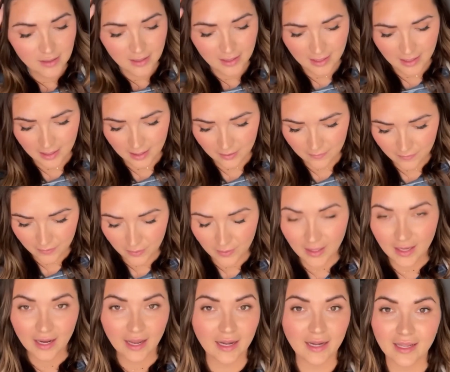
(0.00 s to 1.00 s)
And if you get
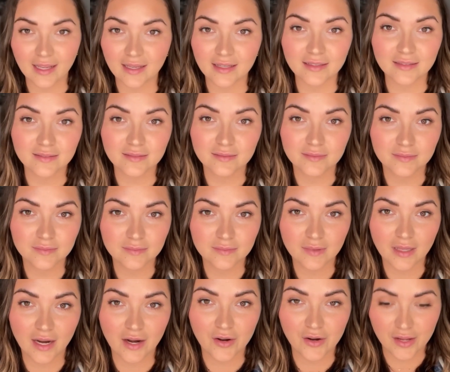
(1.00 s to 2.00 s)
any
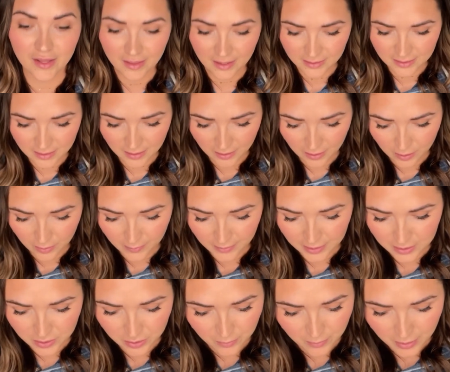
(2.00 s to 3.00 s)
area that's a little bit
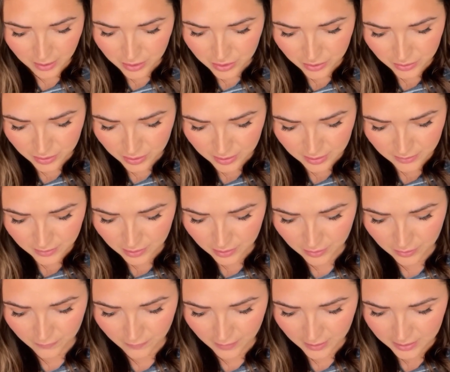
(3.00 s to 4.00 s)
too much, you
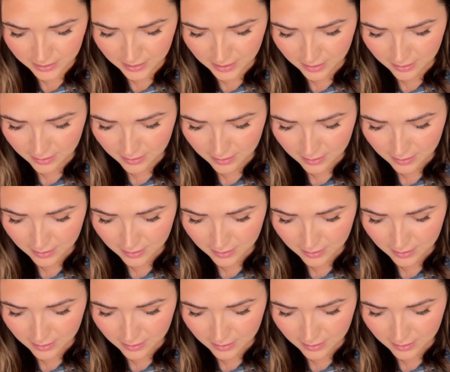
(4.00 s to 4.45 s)
fix it.